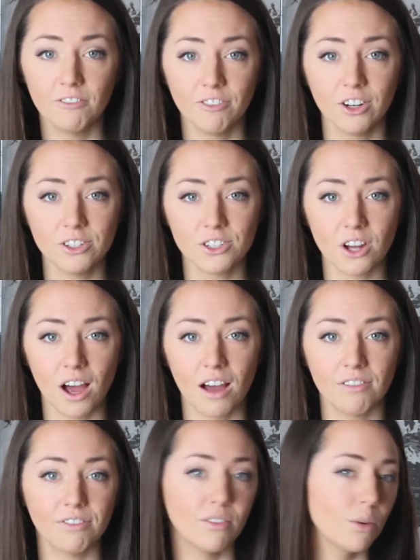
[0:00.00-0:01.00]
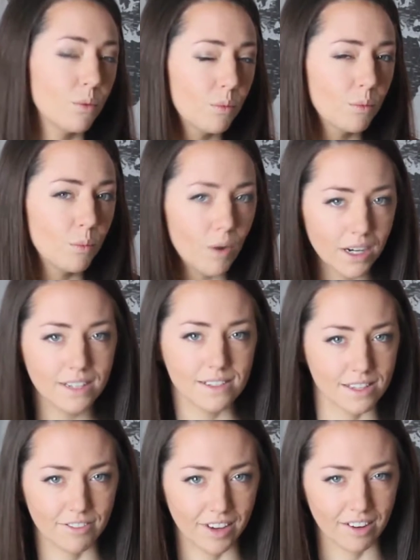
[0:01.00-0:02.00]
First off, what
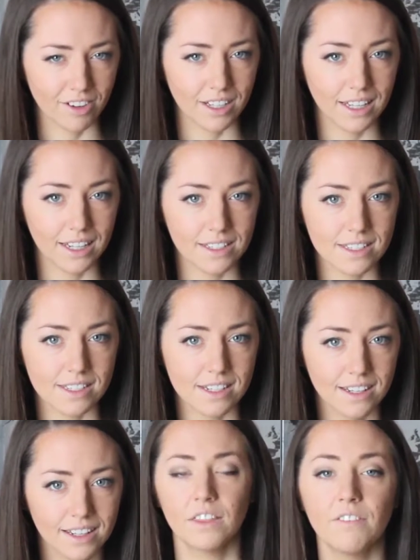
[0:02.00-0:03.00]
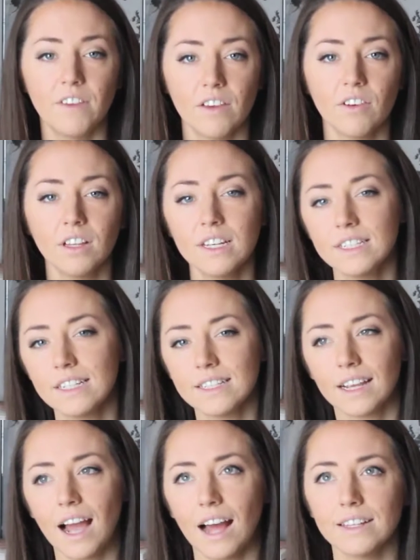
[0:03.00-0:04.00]
is the favorite list? The favorite list is
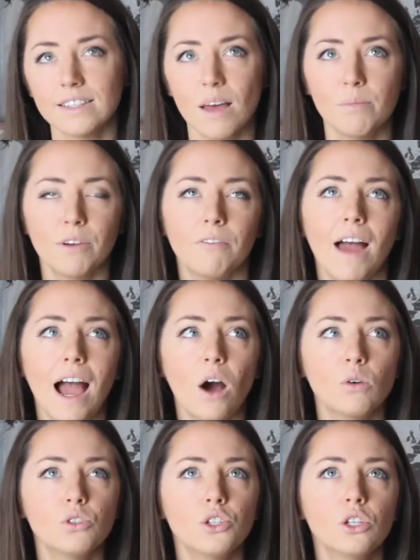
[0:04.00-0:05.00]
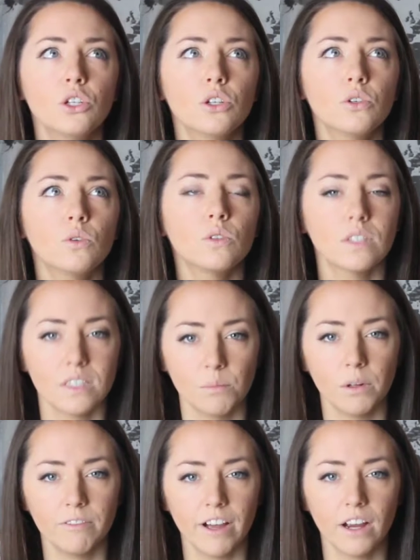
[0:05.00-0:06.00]
a concept of how to
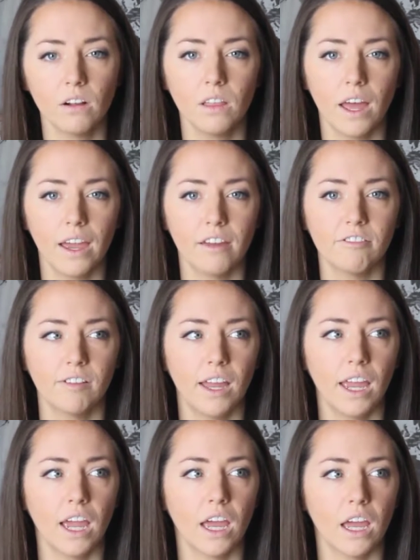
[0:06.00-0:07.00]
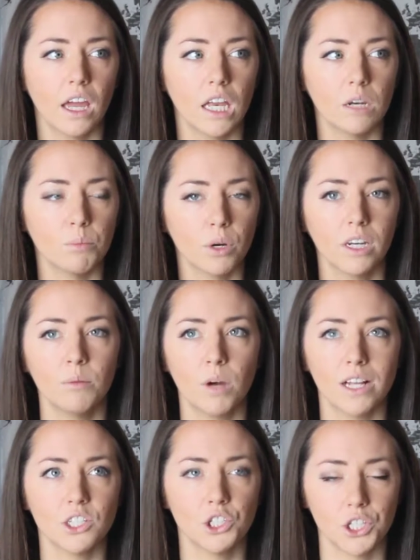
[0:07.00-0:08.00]
simplify your life and pretty
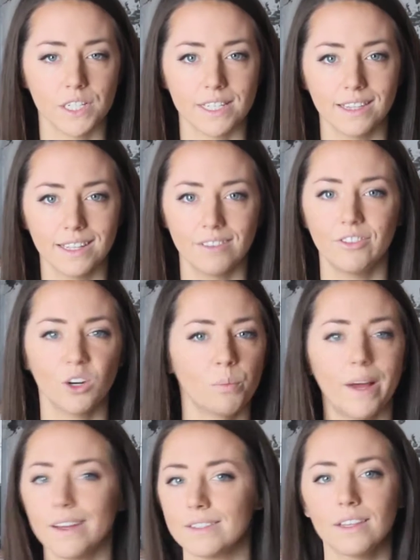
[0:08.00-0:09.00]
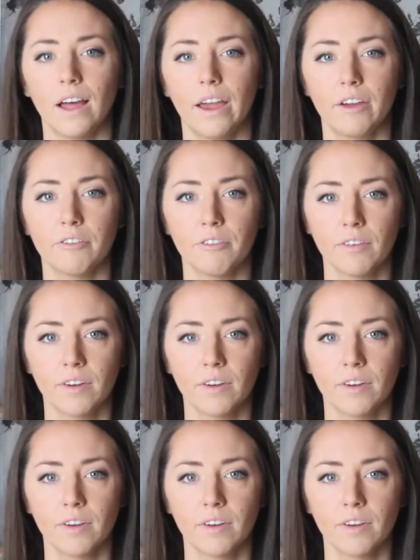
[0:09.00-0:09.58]
much just live your best life.